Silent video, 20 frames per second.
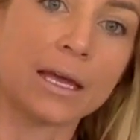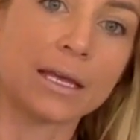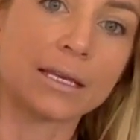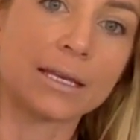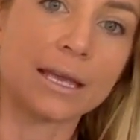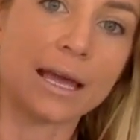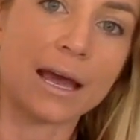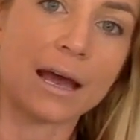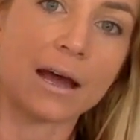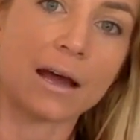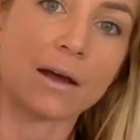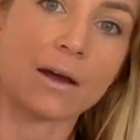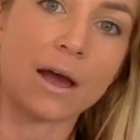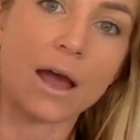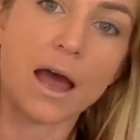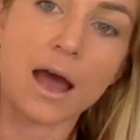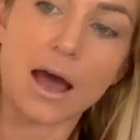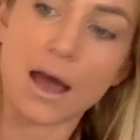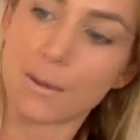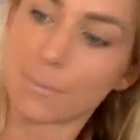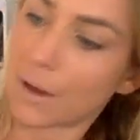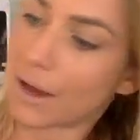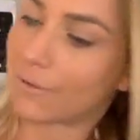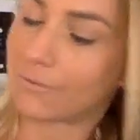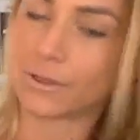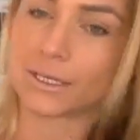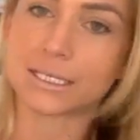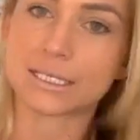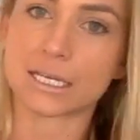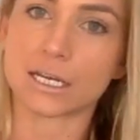Now, I've
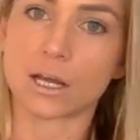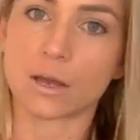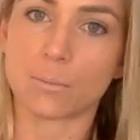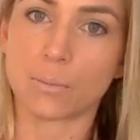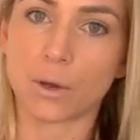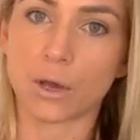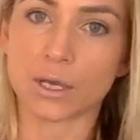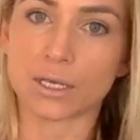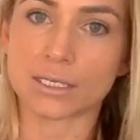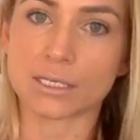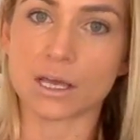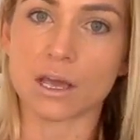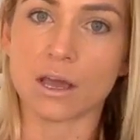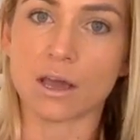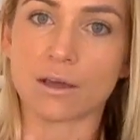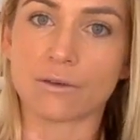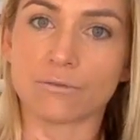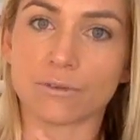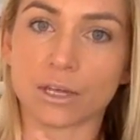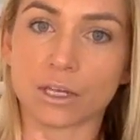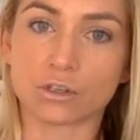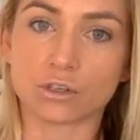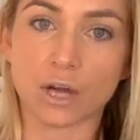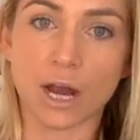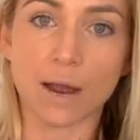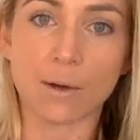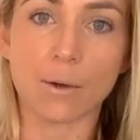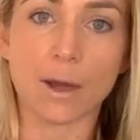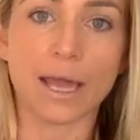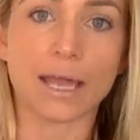listed it per serve in
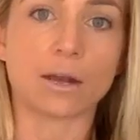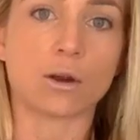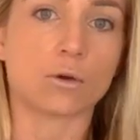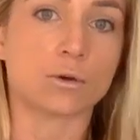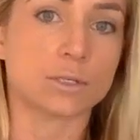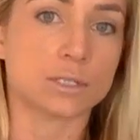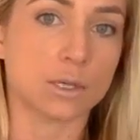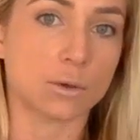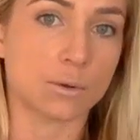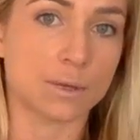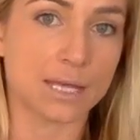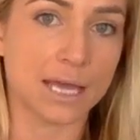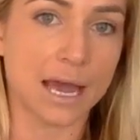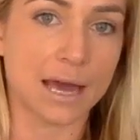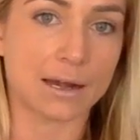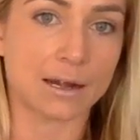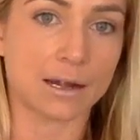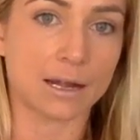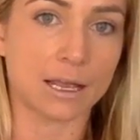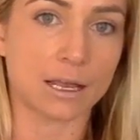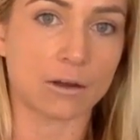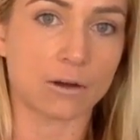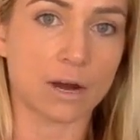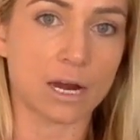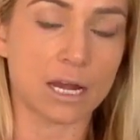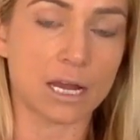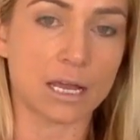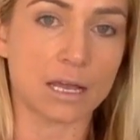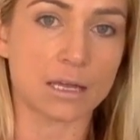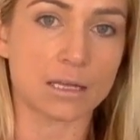dry weight, also with the added
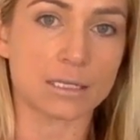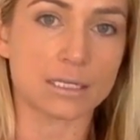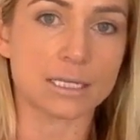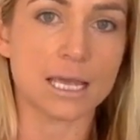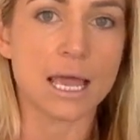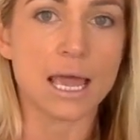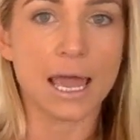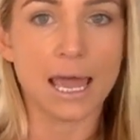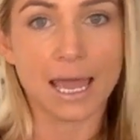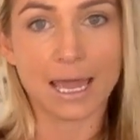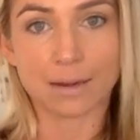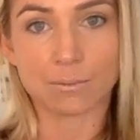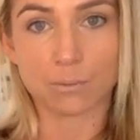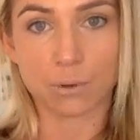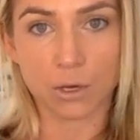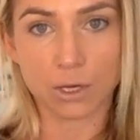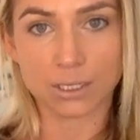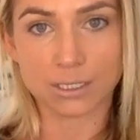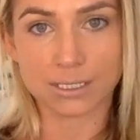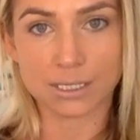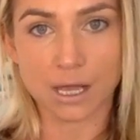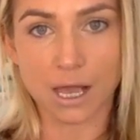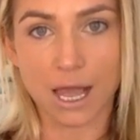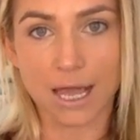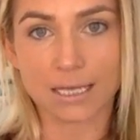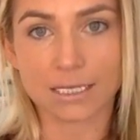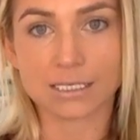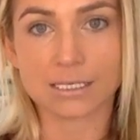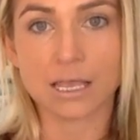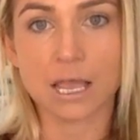ingredients, and per
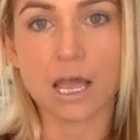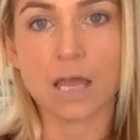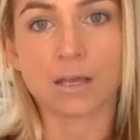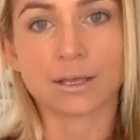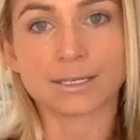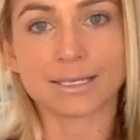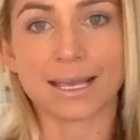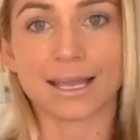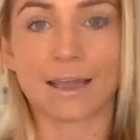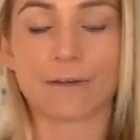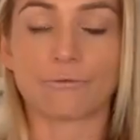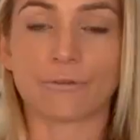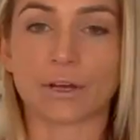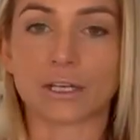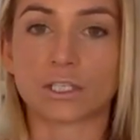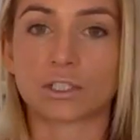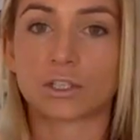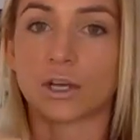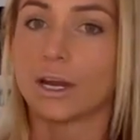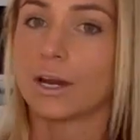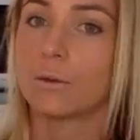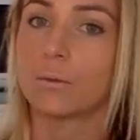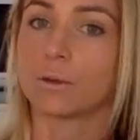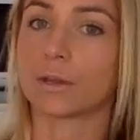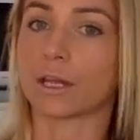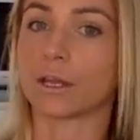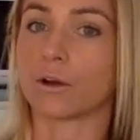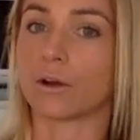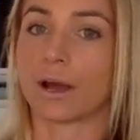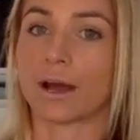slice. Because I get frustrated when
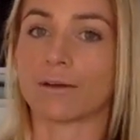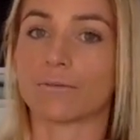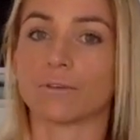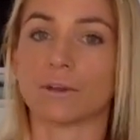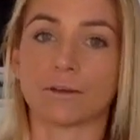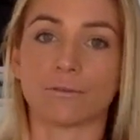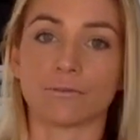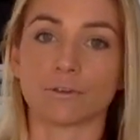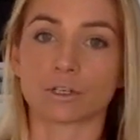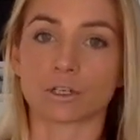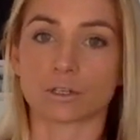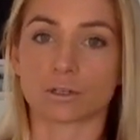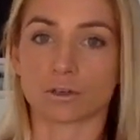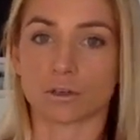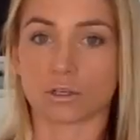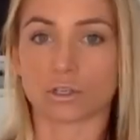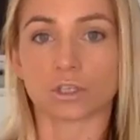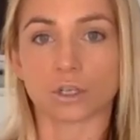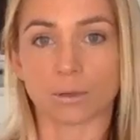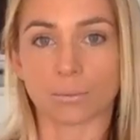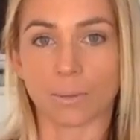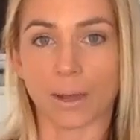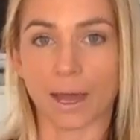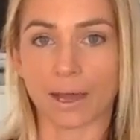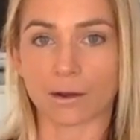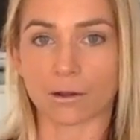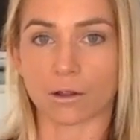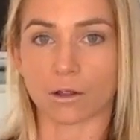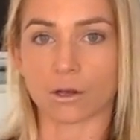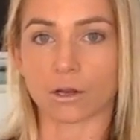they don't have the efficient nutrient
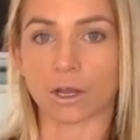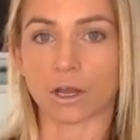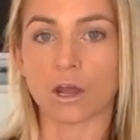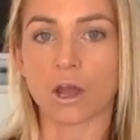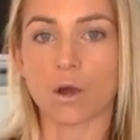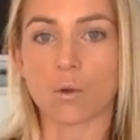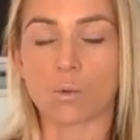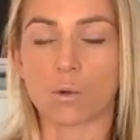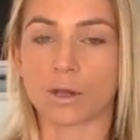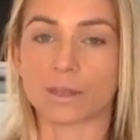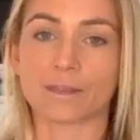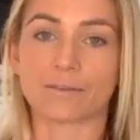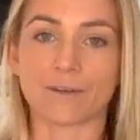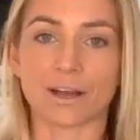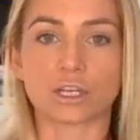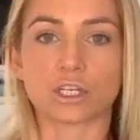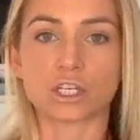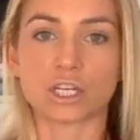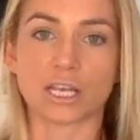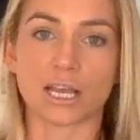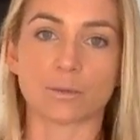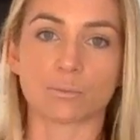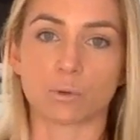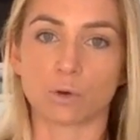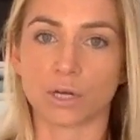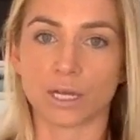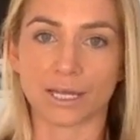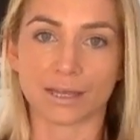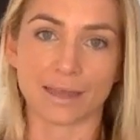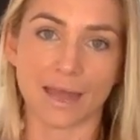panel on it, when they're actually
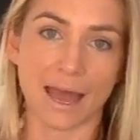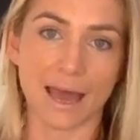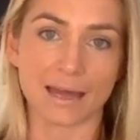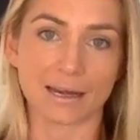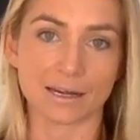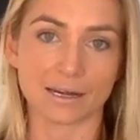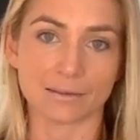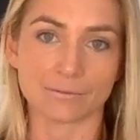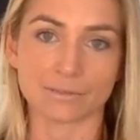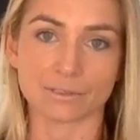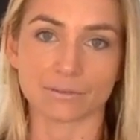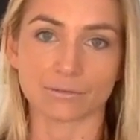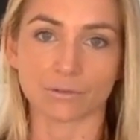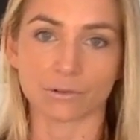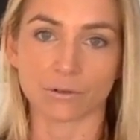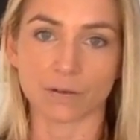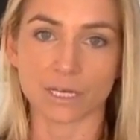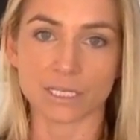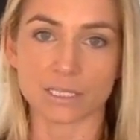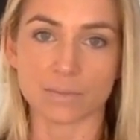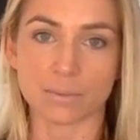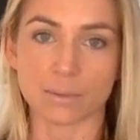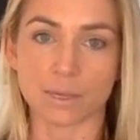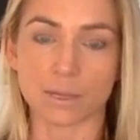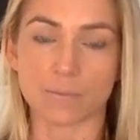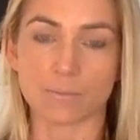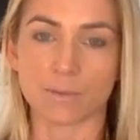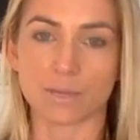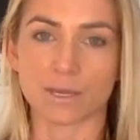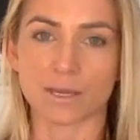putting in the additives of a
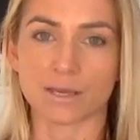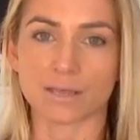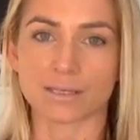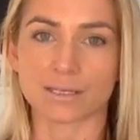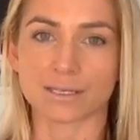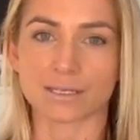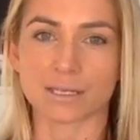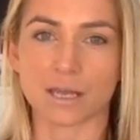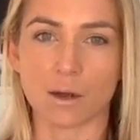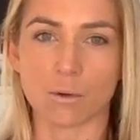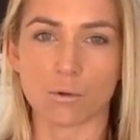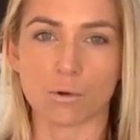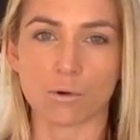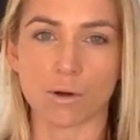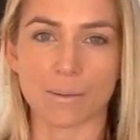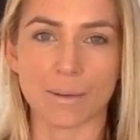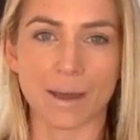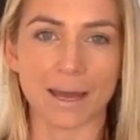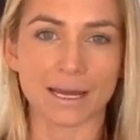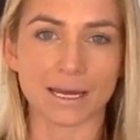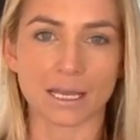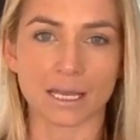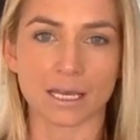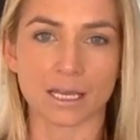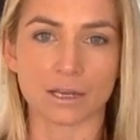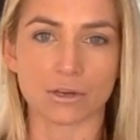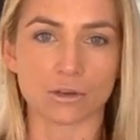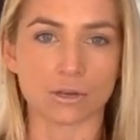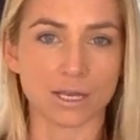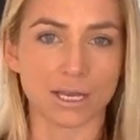recipe. Because it's like, well, I'm adding it
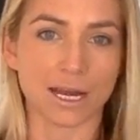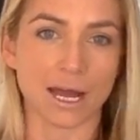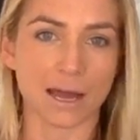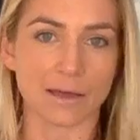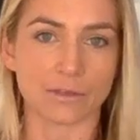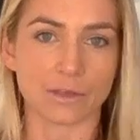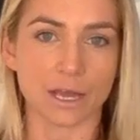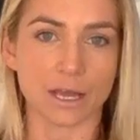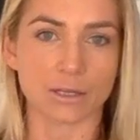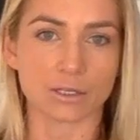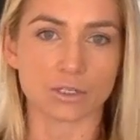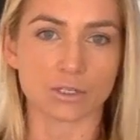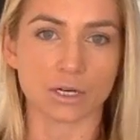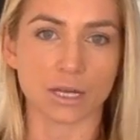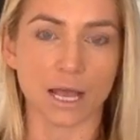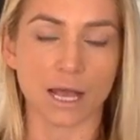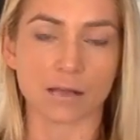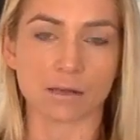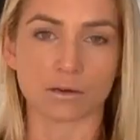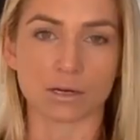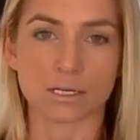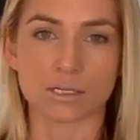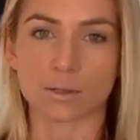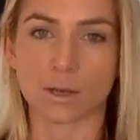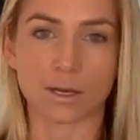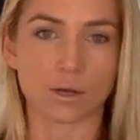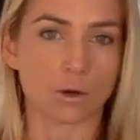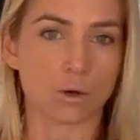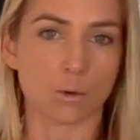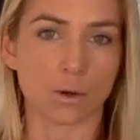in, you need to add the extra calories so
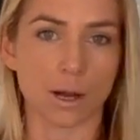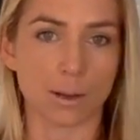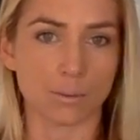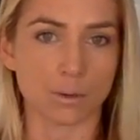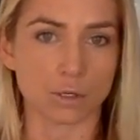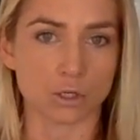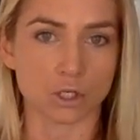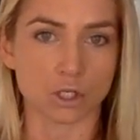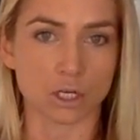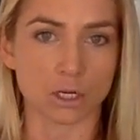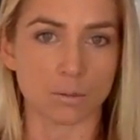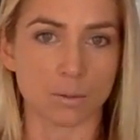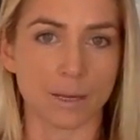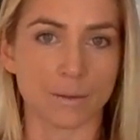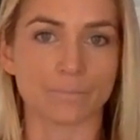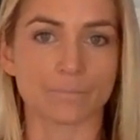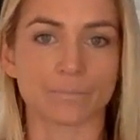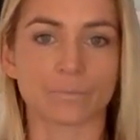you know what I'm consuming.